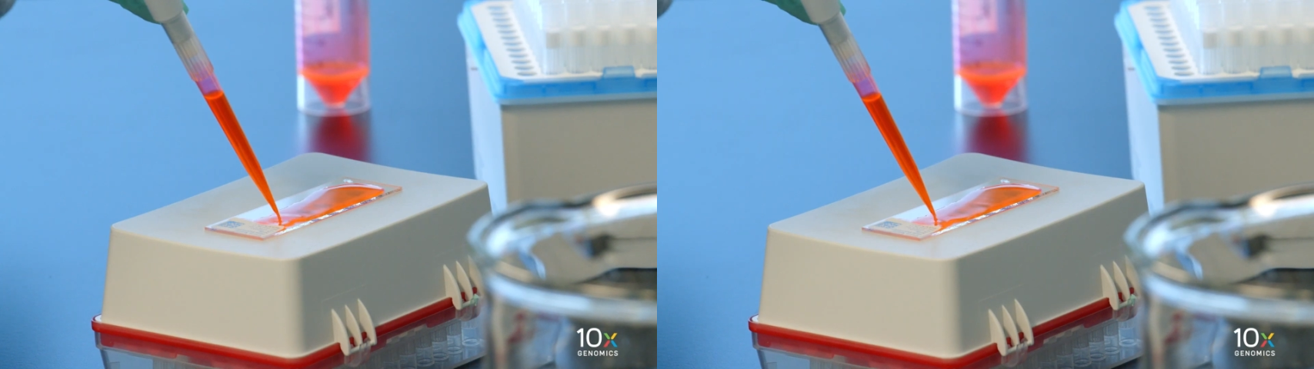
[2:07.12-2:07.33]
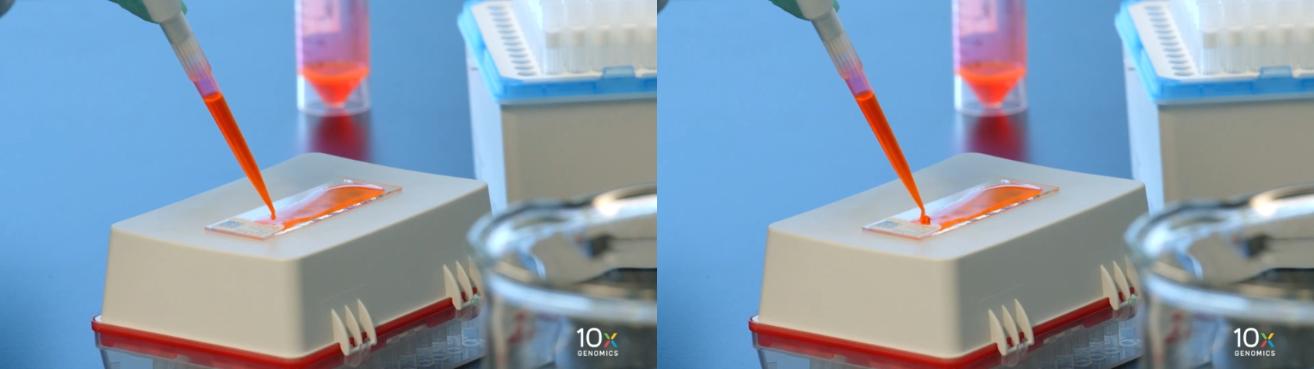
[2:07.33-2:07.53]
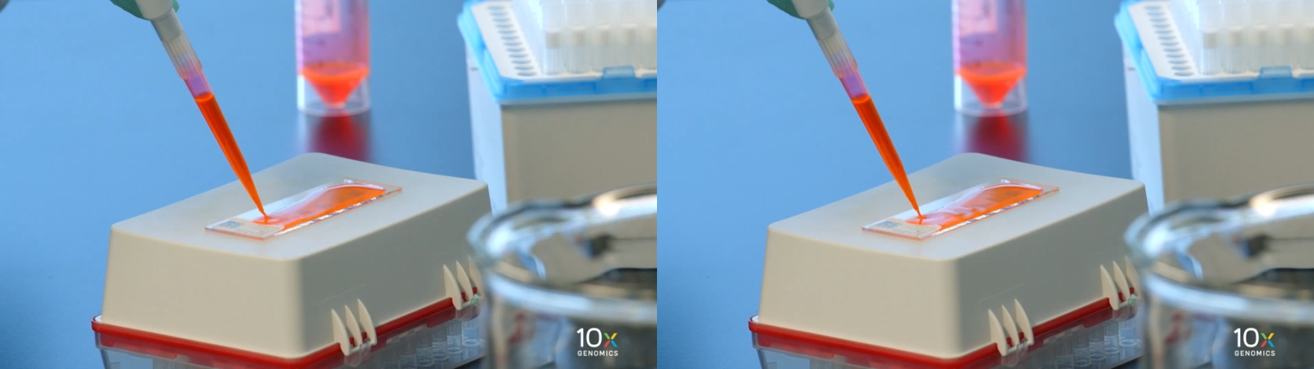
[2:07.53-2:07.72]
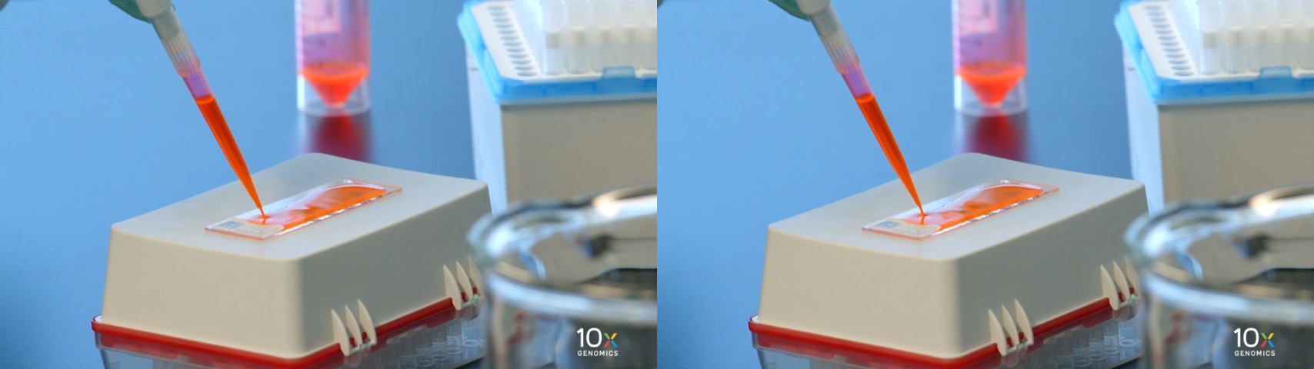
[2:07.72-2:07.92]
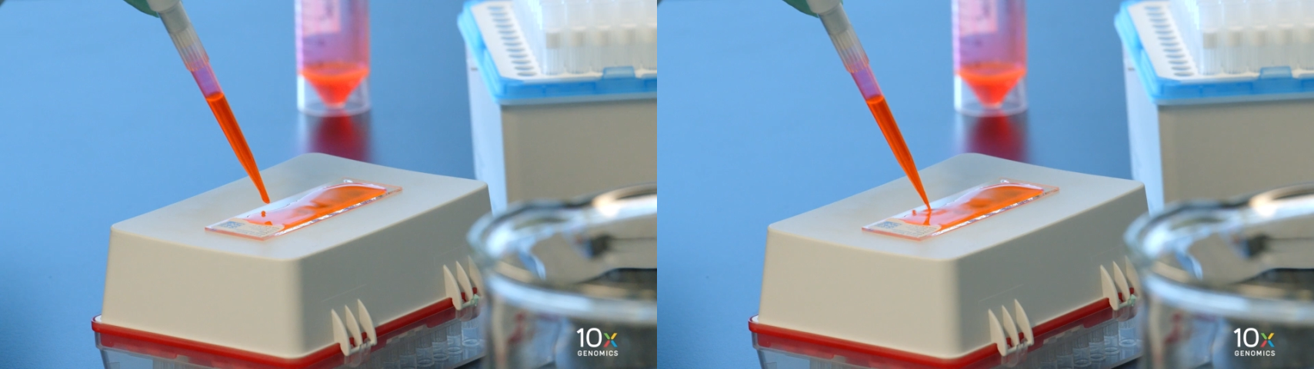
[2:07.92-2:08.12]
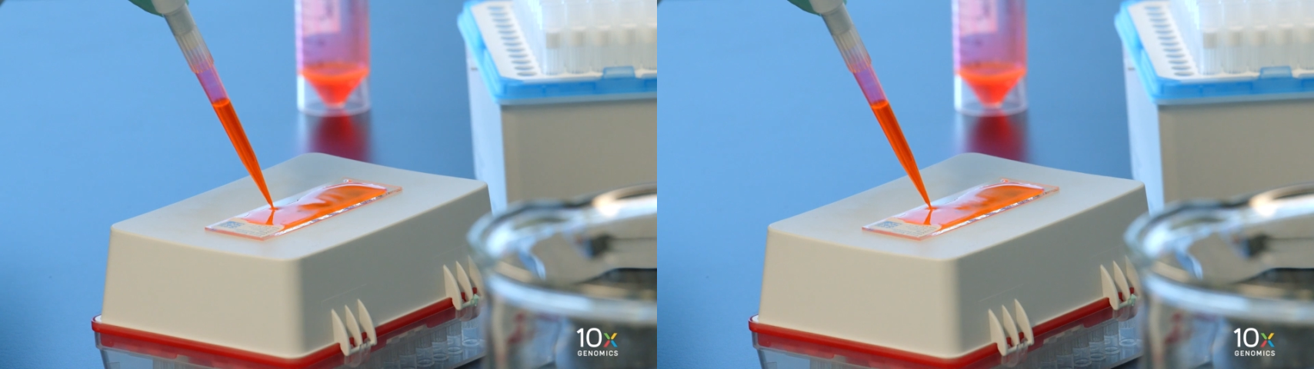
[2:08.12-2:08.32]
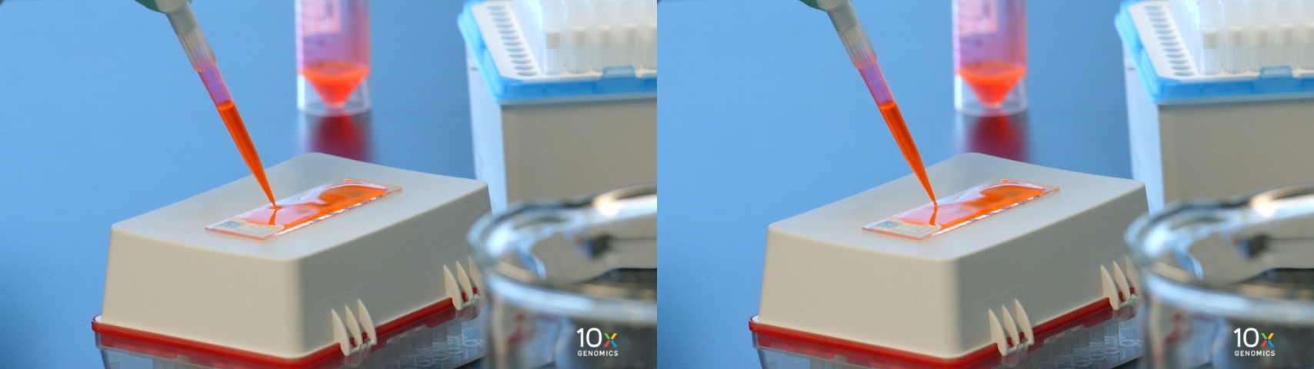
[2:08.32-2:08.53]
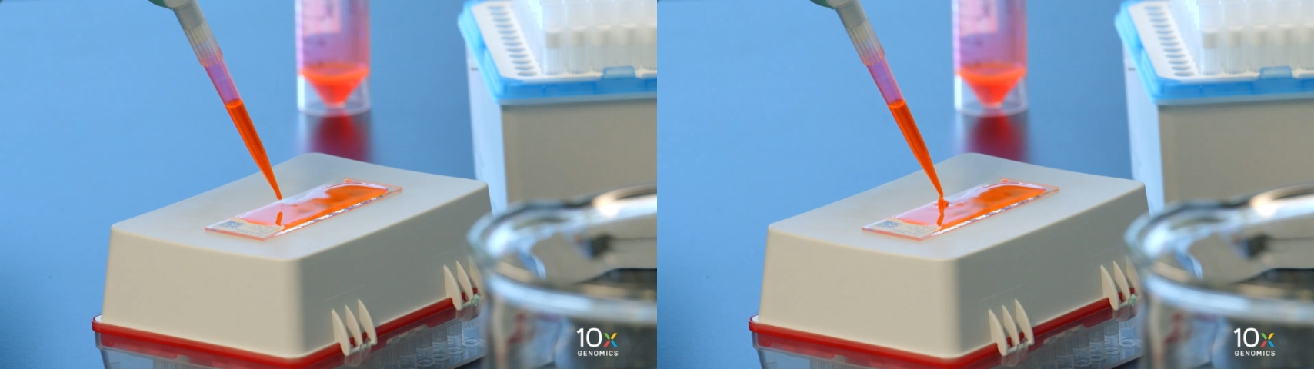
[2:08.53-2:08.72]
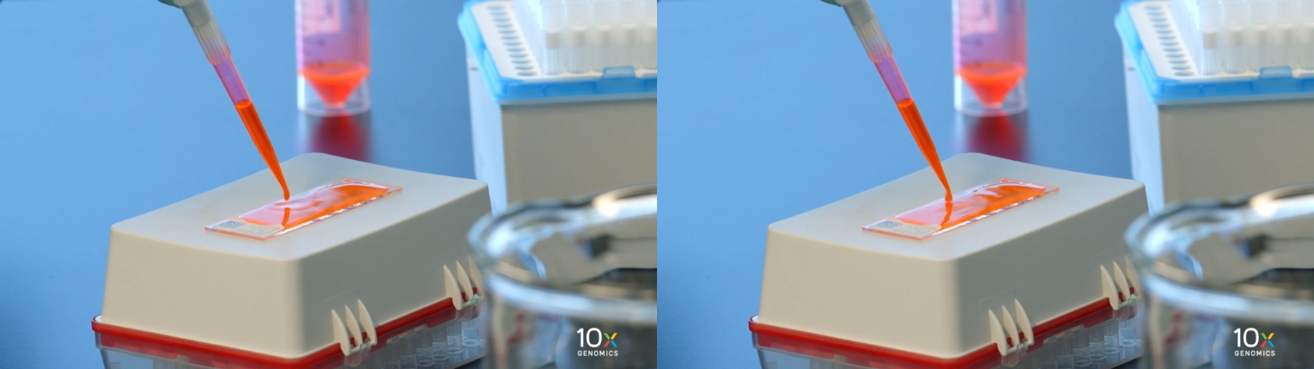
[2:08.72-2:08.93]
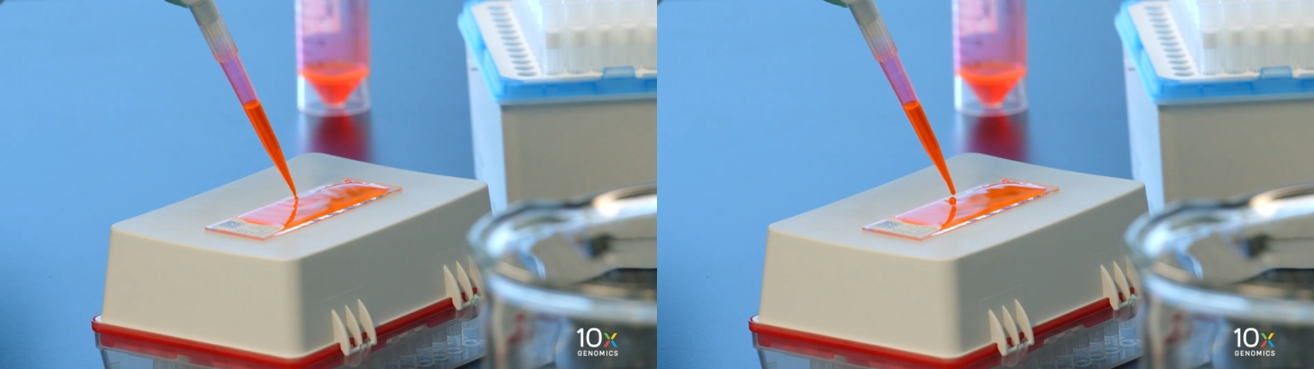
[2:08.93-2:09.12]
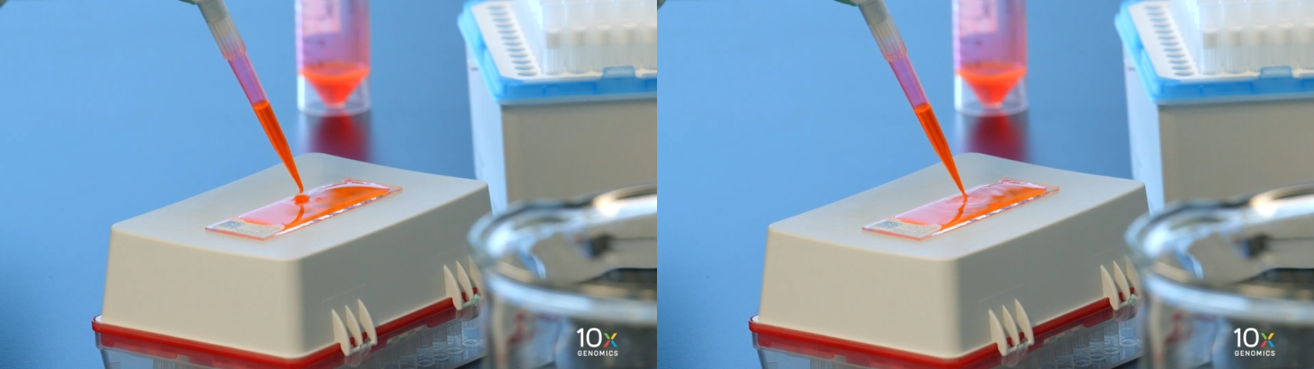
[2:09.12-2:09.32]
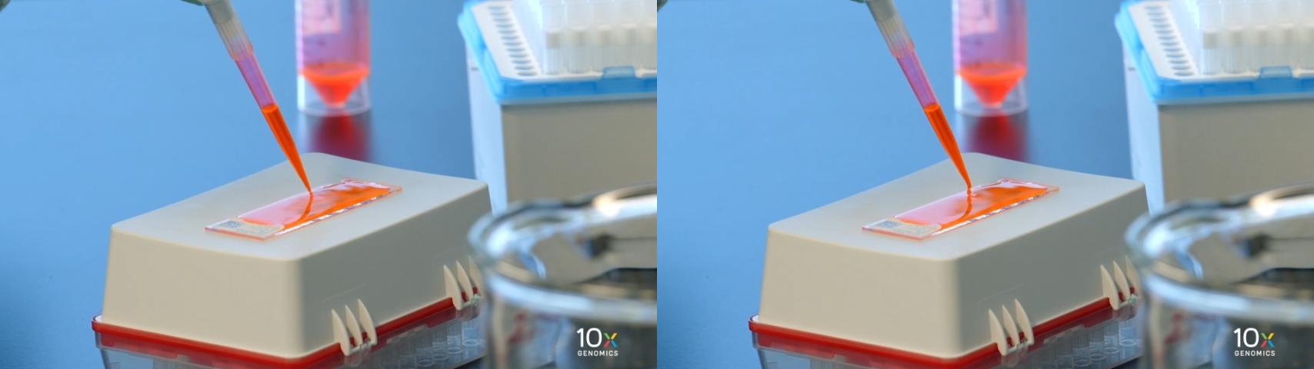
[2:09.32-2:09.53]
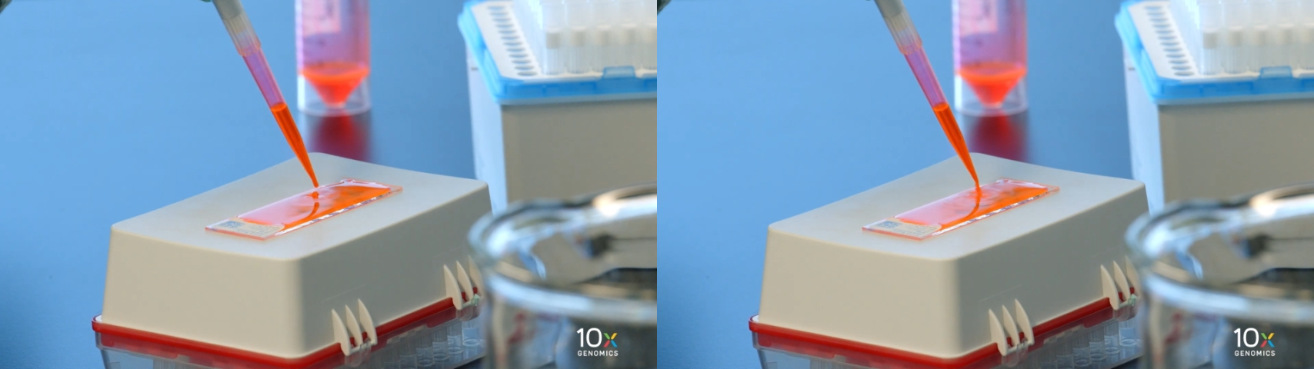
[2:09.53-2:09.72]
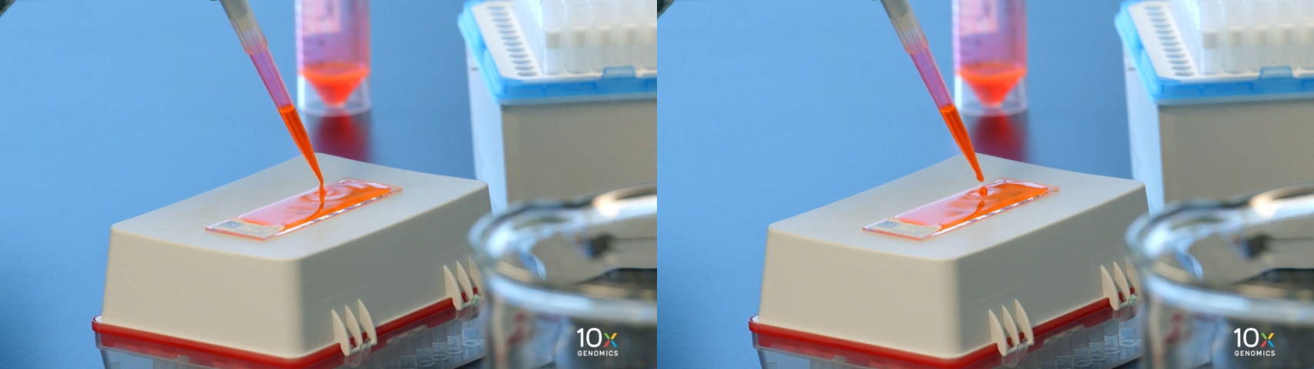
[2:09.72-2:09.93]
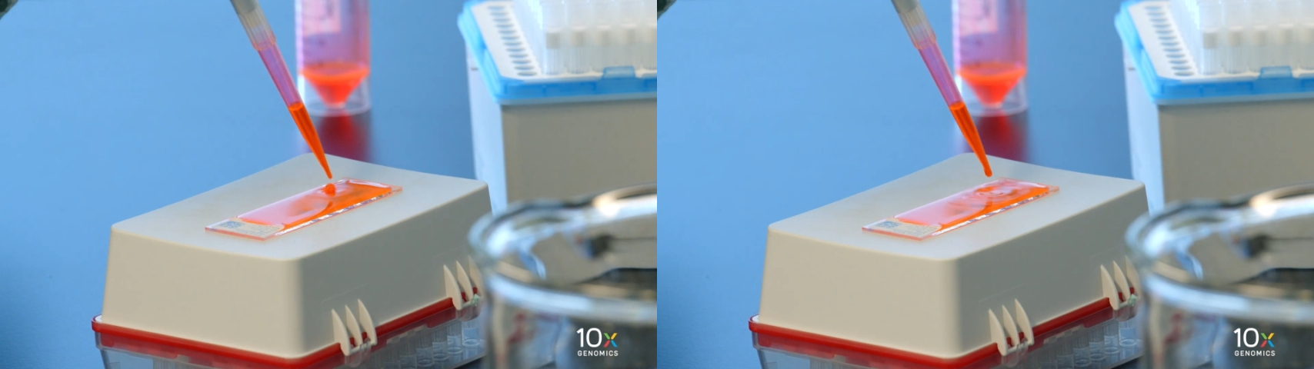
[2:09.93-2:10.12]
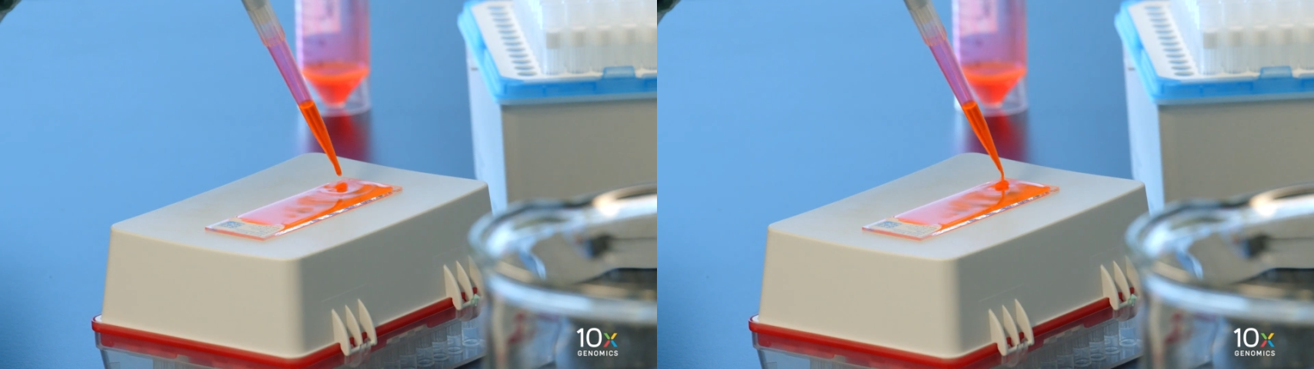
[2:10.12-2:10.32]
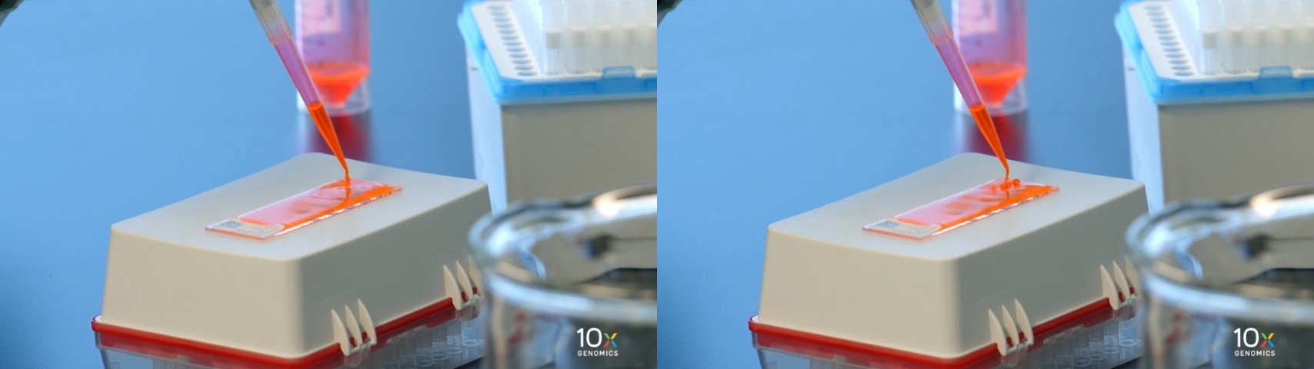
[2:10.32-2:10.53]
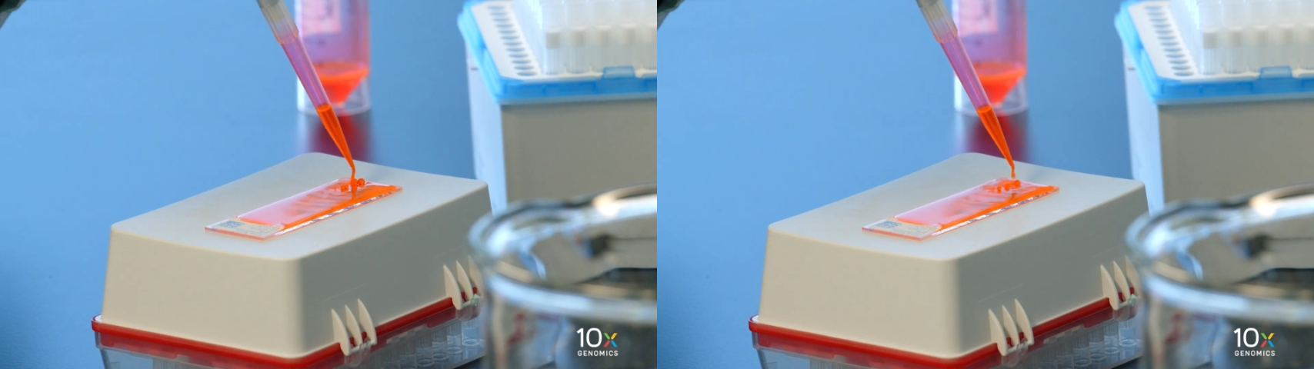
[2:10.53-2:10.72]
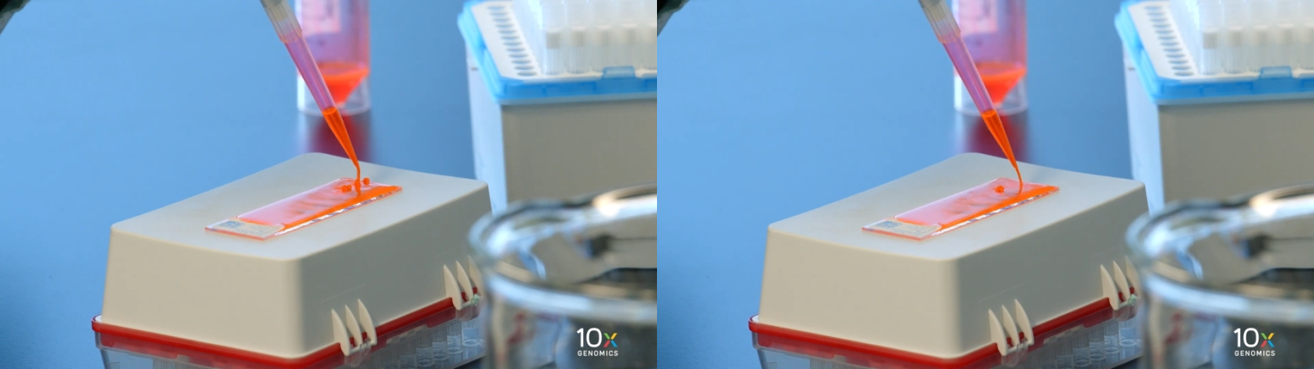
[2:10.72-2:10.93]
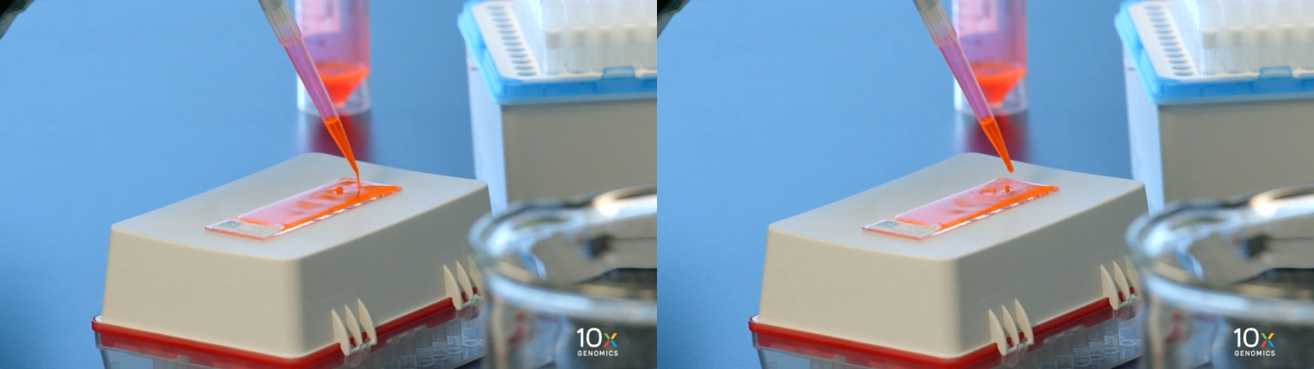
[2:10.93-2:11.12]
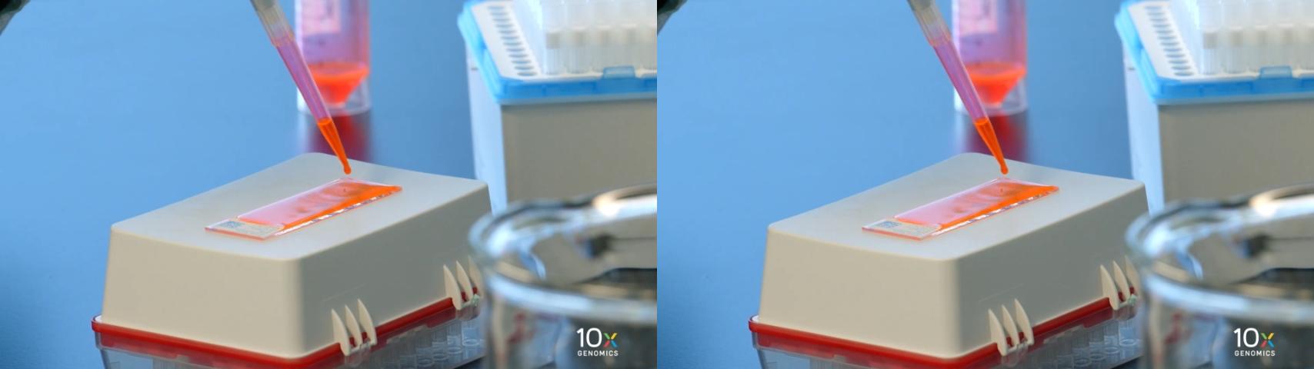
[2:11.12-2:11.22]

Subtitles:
Nobody's mouth can be seen.